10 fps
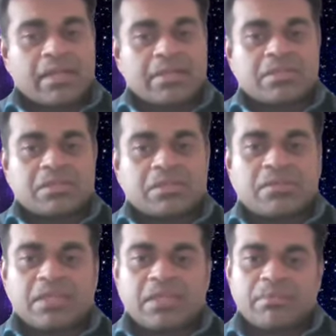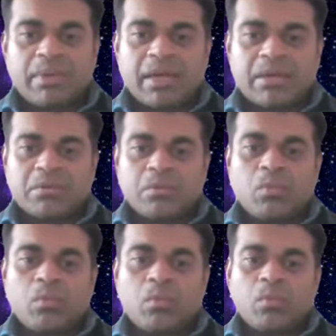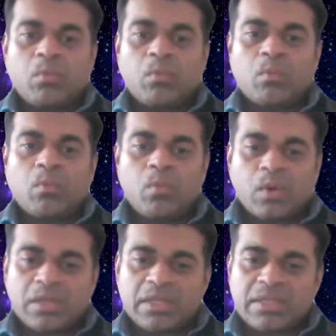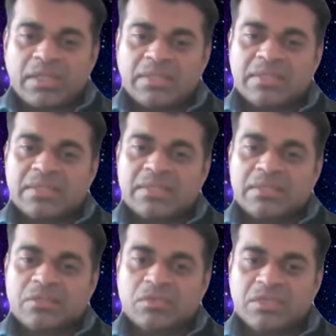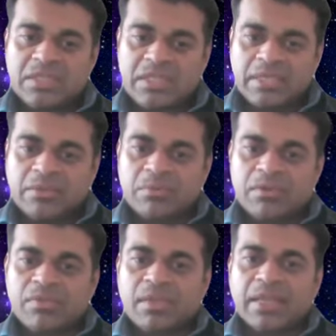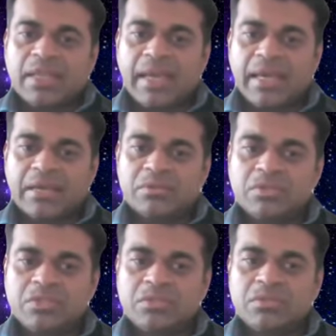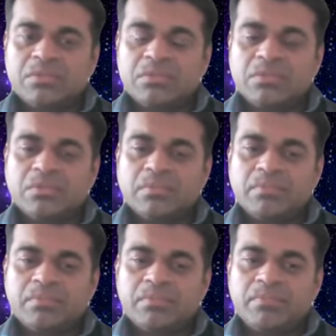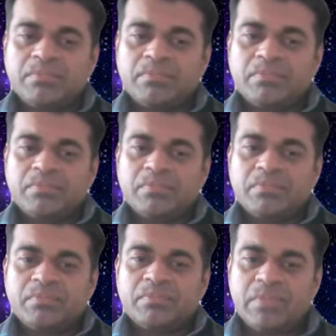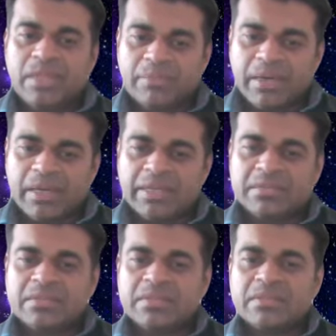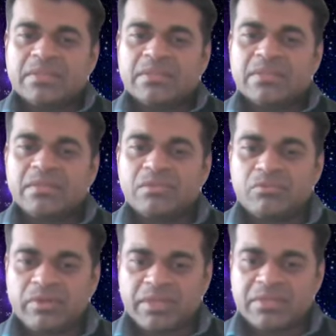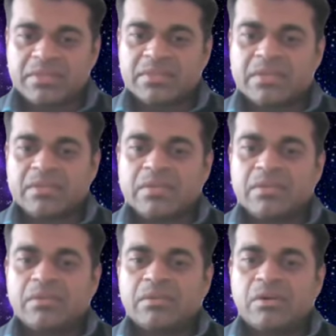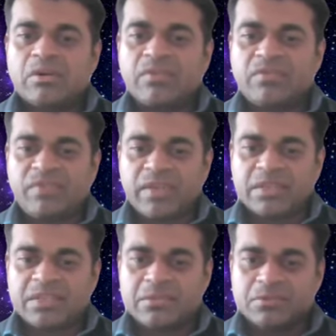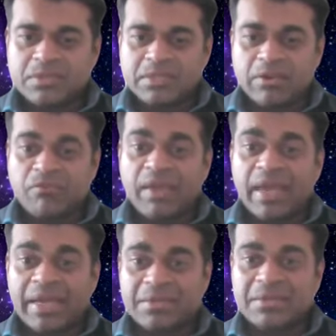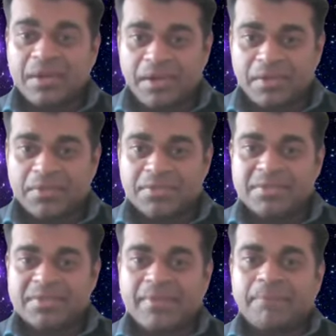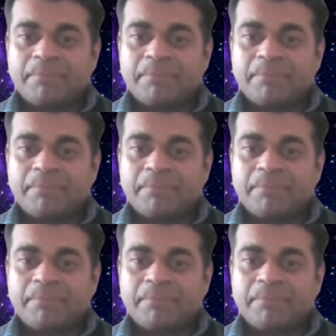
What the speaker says: And so think about what it is you're dealing with and how to minimize the risk of infecting yourself and others.